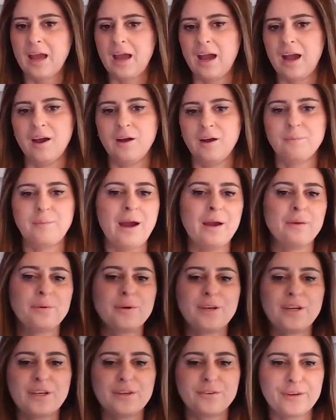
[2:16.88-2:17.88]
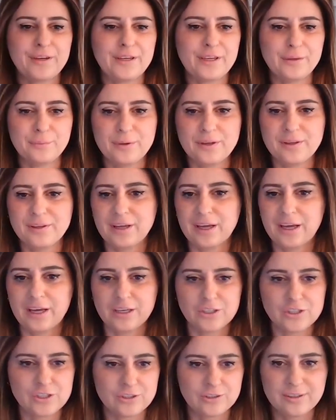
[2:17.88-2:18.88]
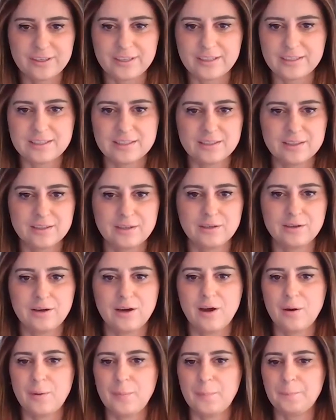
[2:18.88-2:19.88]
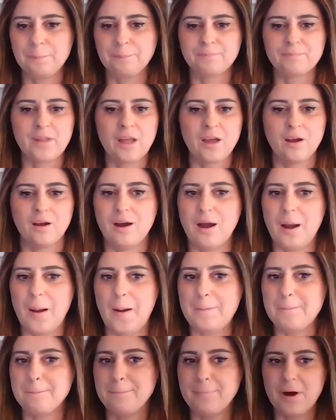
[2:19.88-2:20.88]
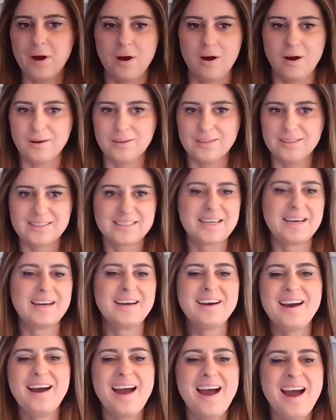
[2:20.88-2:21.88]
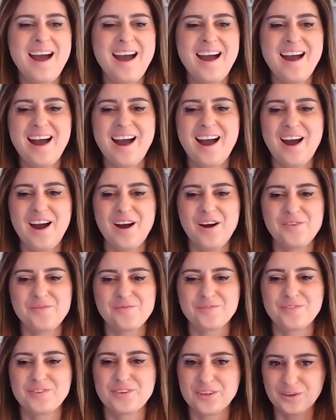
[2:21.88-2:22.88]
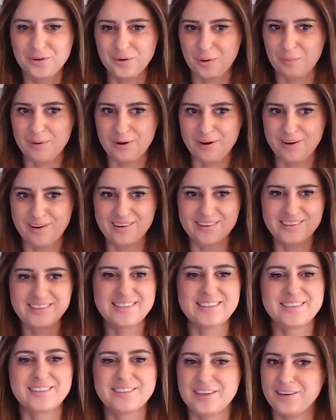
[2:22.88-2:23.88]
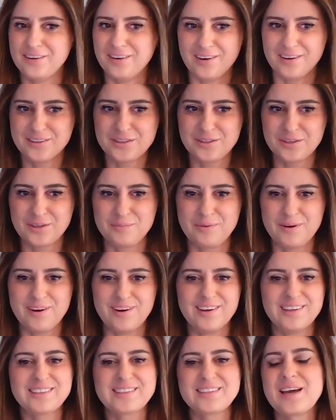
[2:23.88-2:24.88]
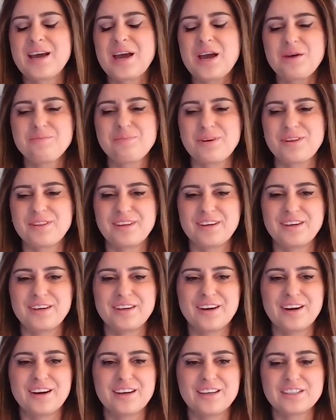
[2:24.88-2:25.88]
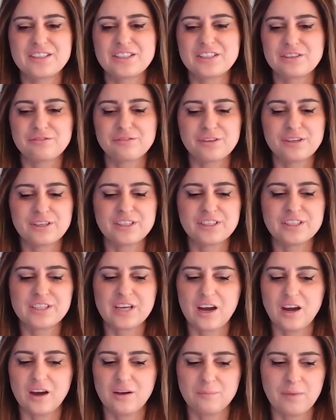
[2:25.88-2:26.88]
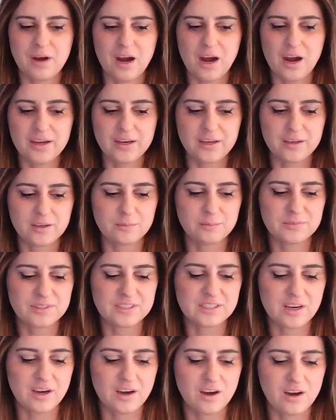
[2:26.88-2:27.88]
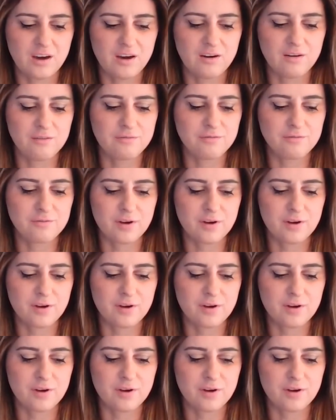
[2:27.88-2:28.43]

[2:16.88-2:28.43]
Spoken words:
I would agree with Angel. It's a box, a box, not actual box, but there are different items of